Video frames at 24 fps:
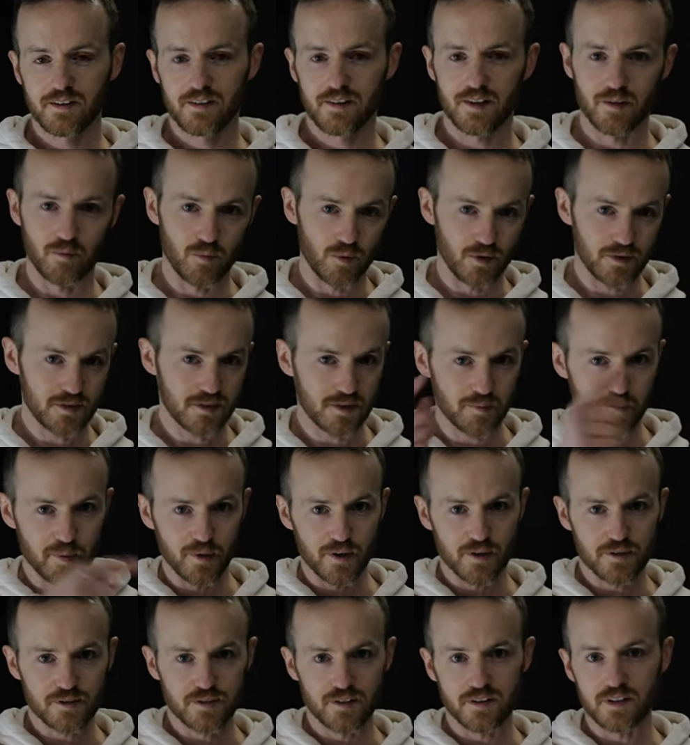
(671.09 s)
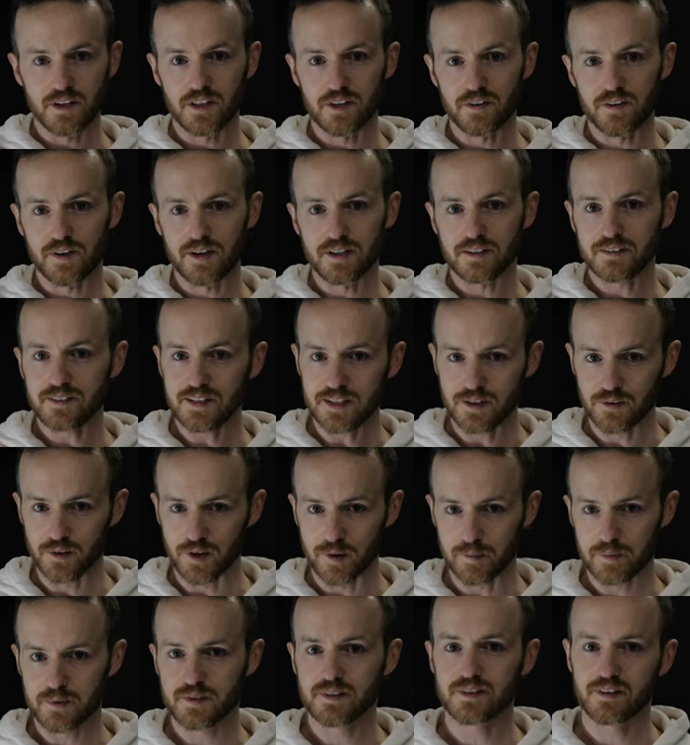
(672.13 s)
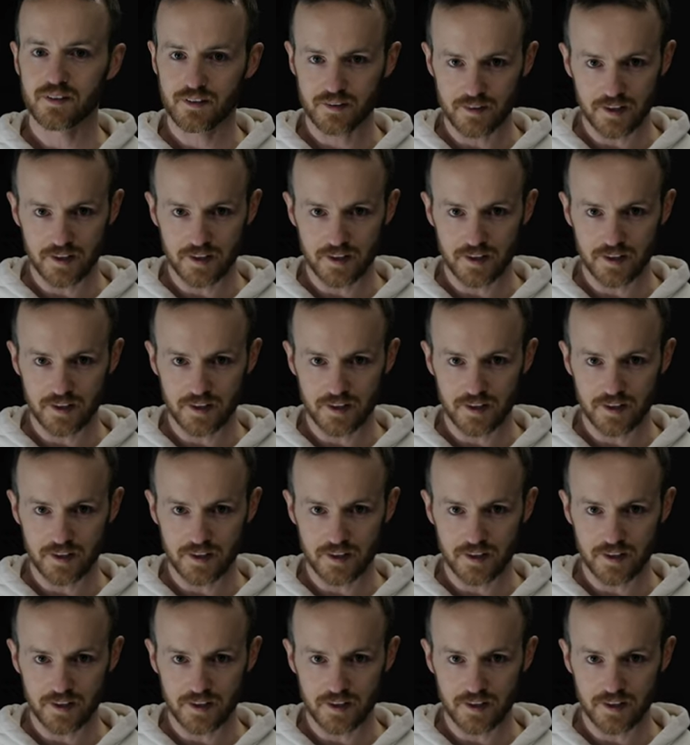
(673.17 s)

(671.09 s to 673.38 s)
And once the person on the other end decrypts,